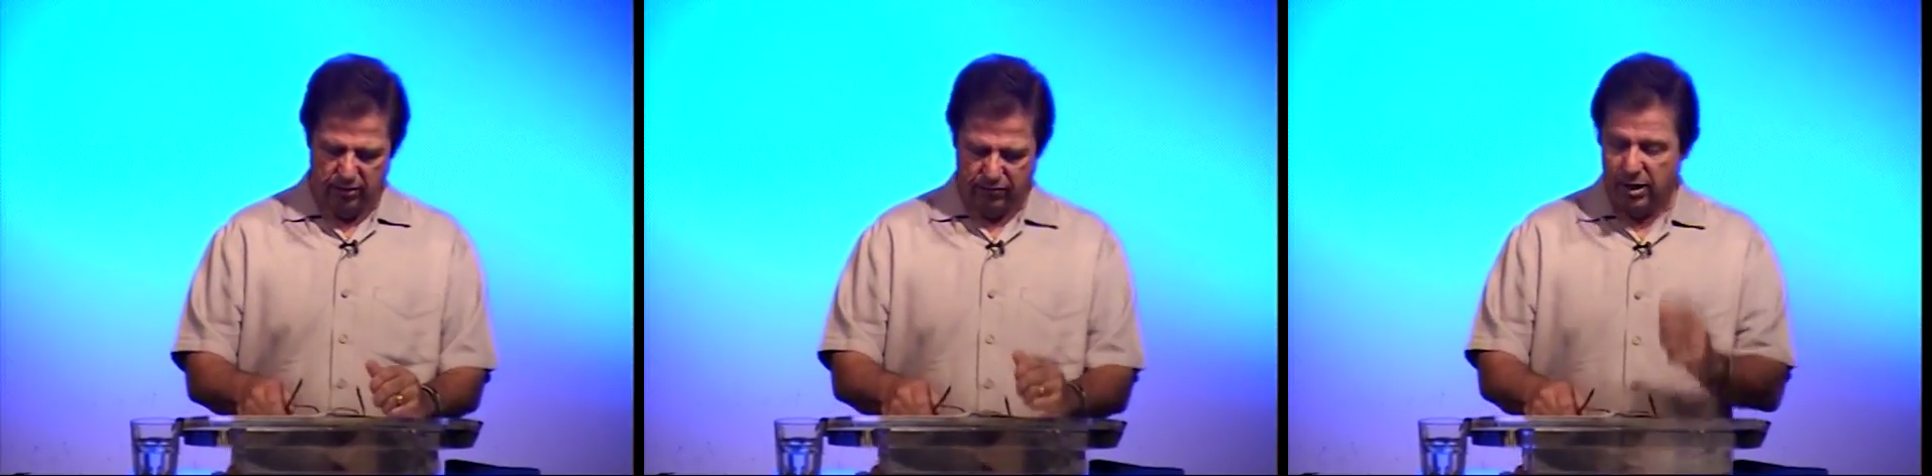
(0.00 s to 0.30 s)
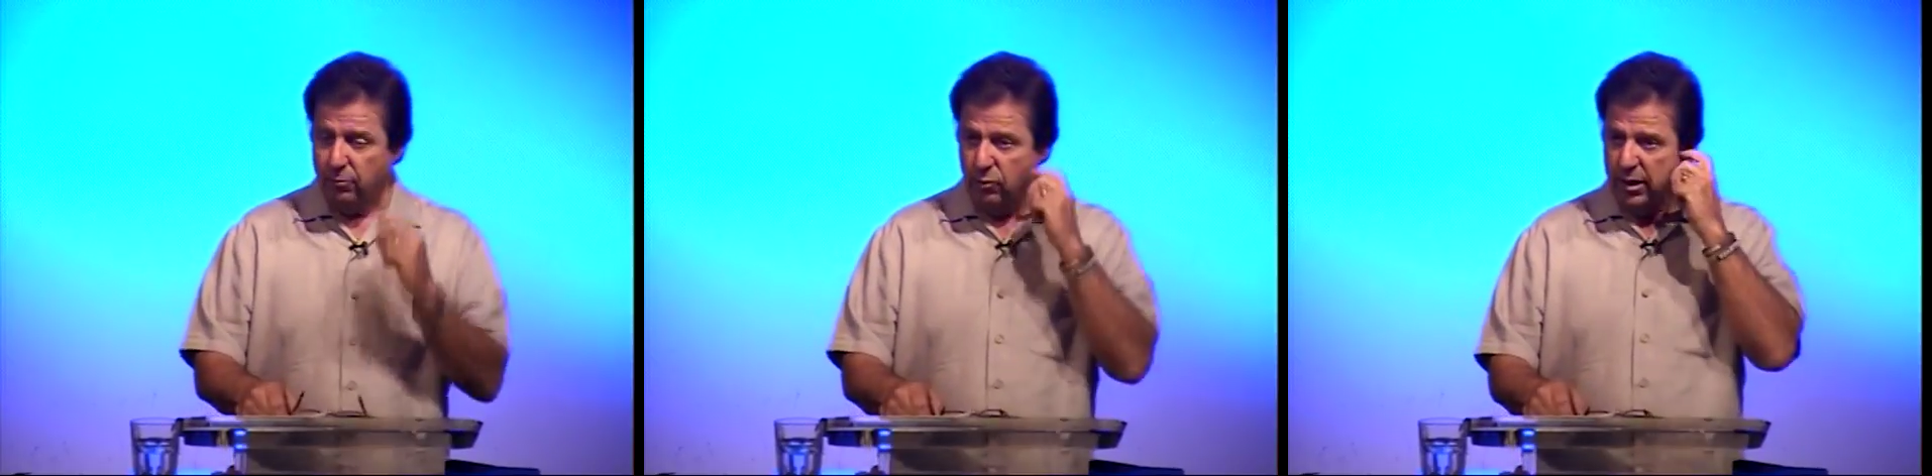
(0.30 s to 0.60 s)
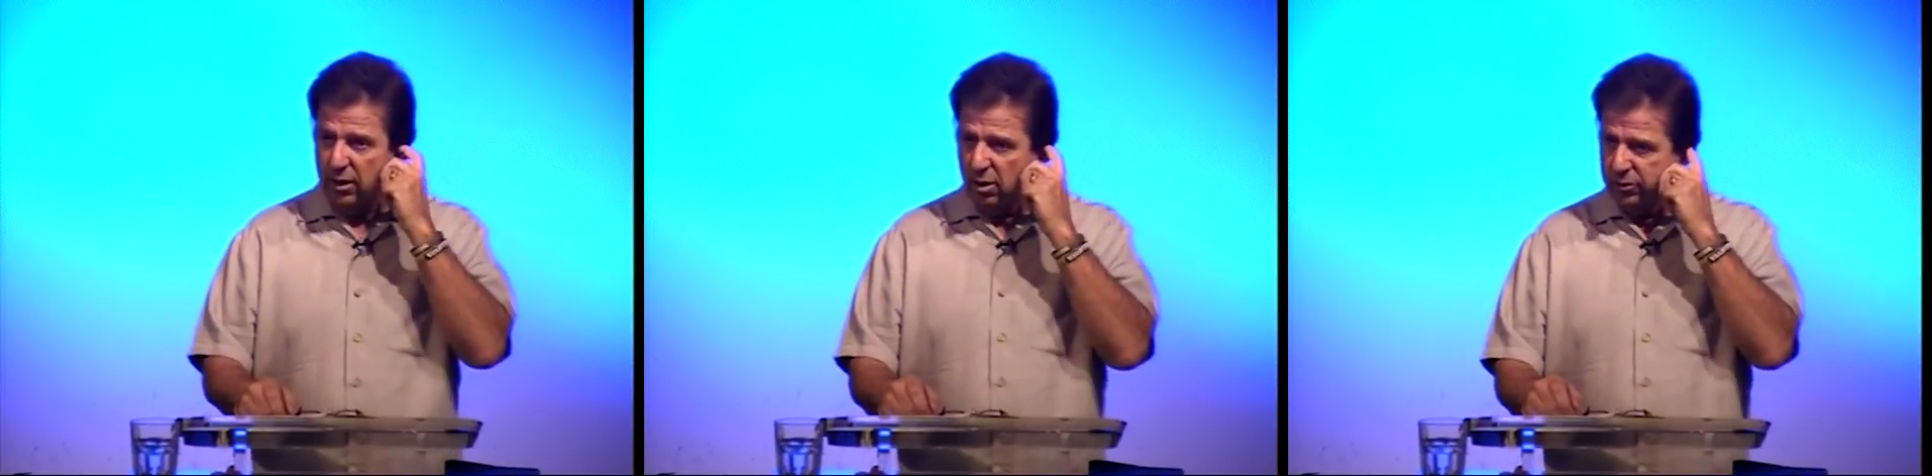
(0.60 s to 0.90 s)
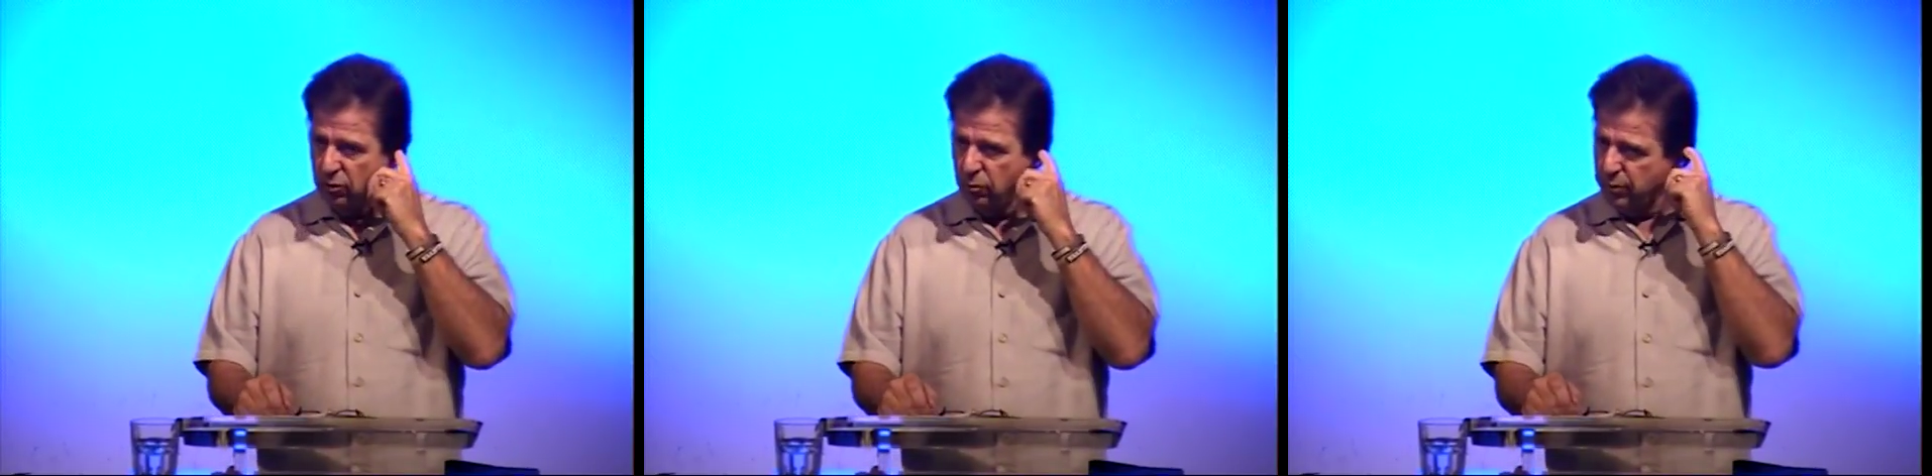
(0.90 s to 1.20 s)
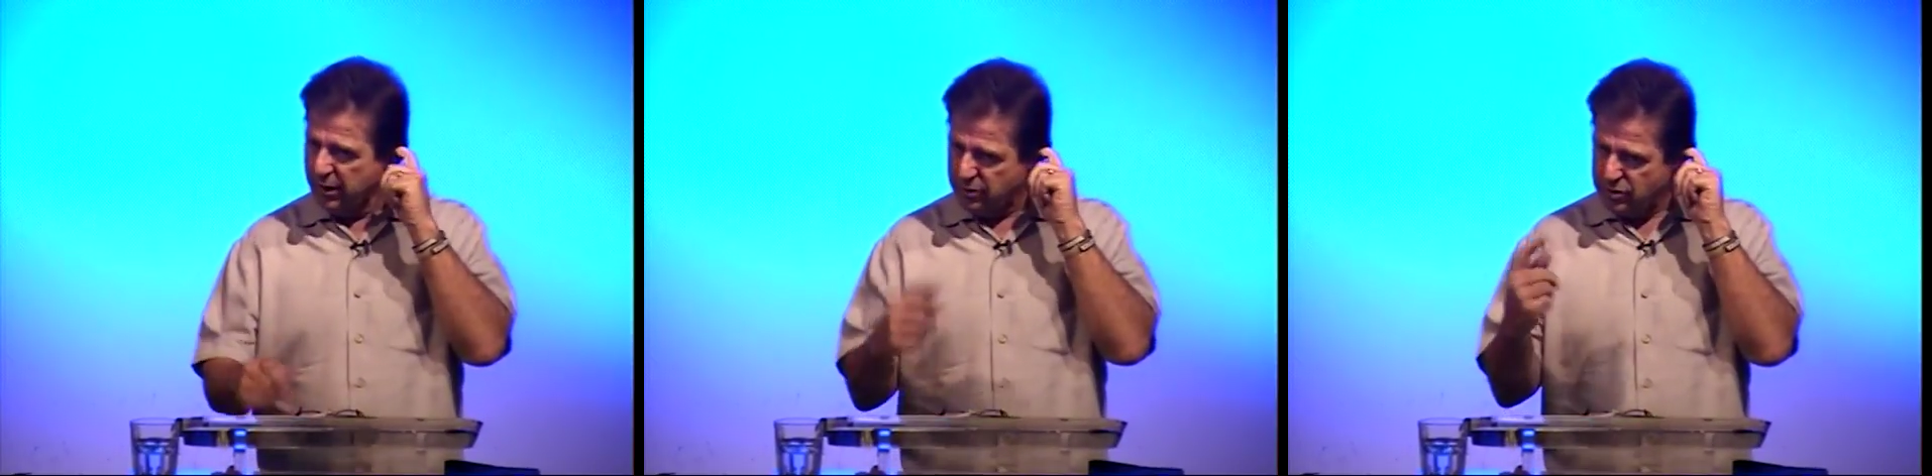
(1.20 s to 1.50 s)
Frank Peretti author who
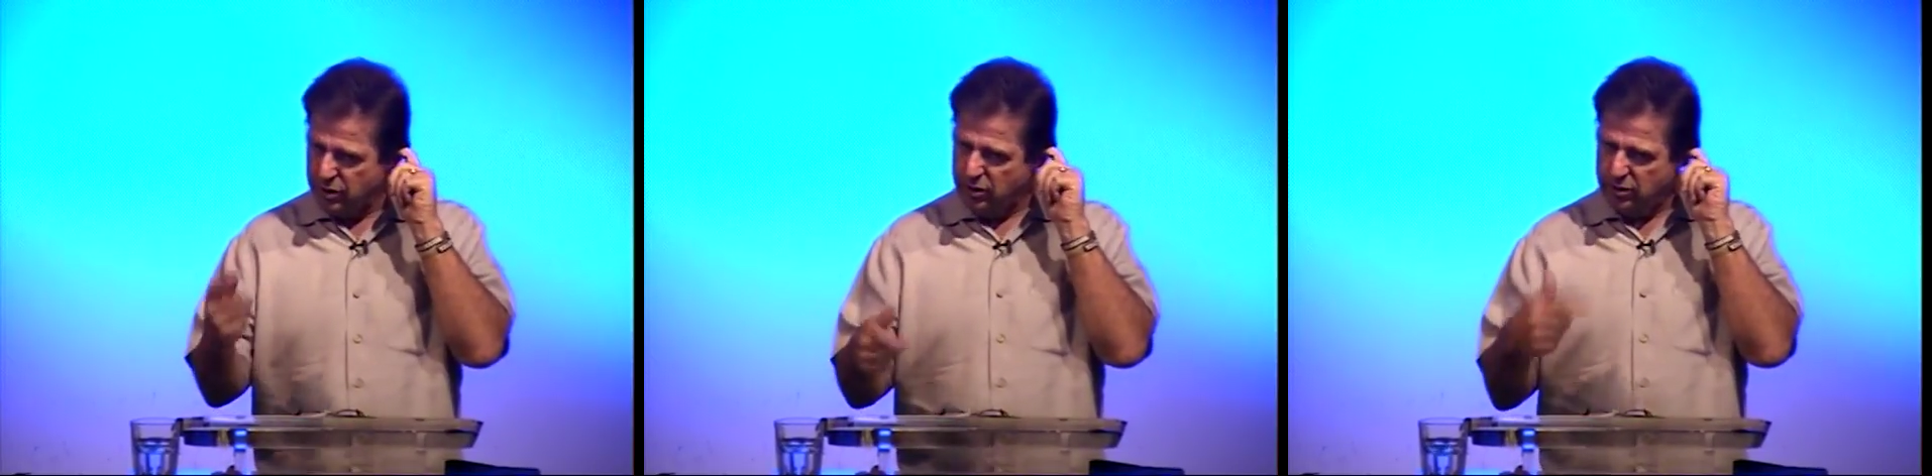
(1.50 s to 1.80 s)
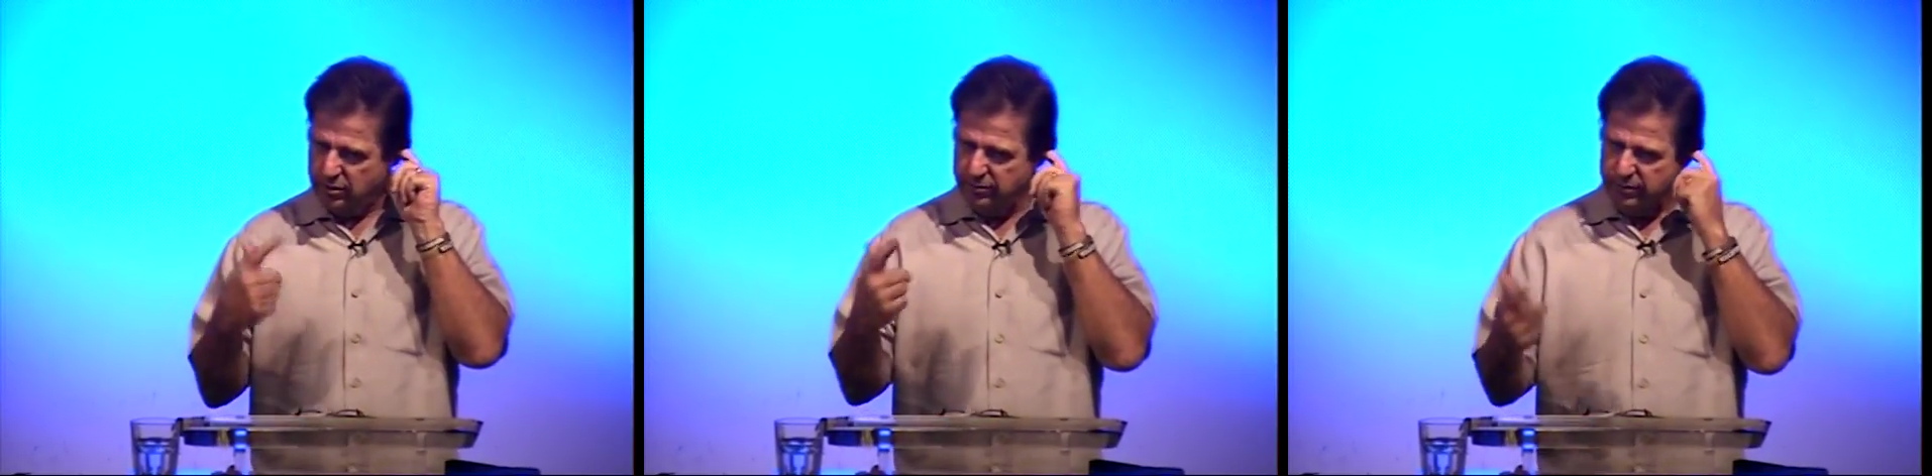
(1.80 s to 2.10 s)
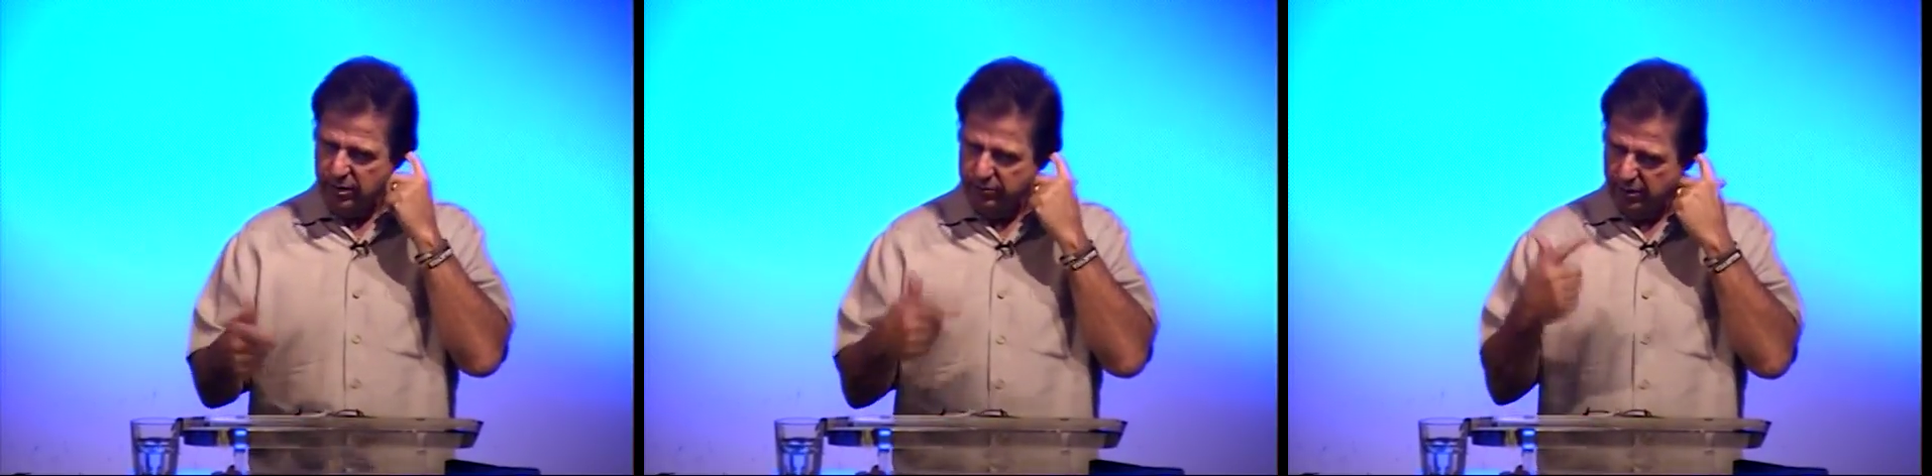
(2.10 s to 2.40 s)
put out the series of, of,